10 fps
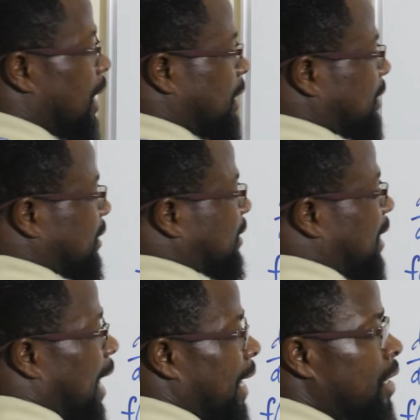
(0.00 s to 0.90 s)
and there's a
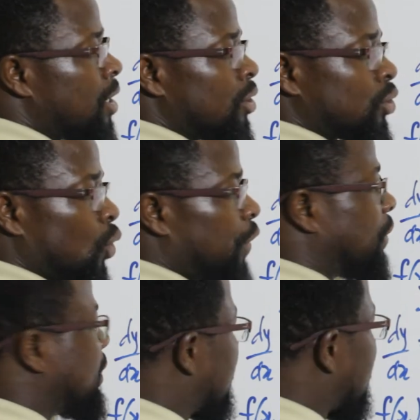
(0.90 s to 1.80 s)
sign. So if you
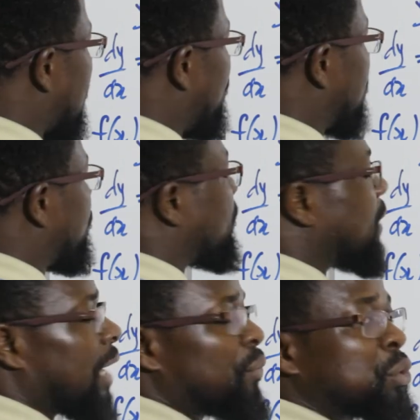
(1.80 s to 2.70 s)
take the derivative of
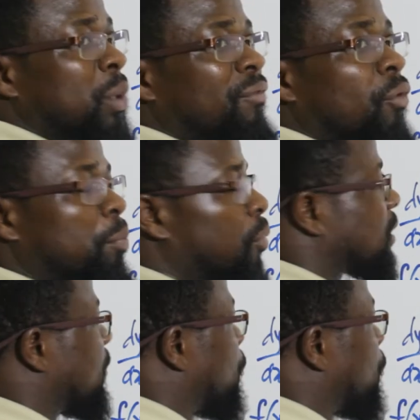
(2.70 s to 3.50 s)
that, we should have what? Positive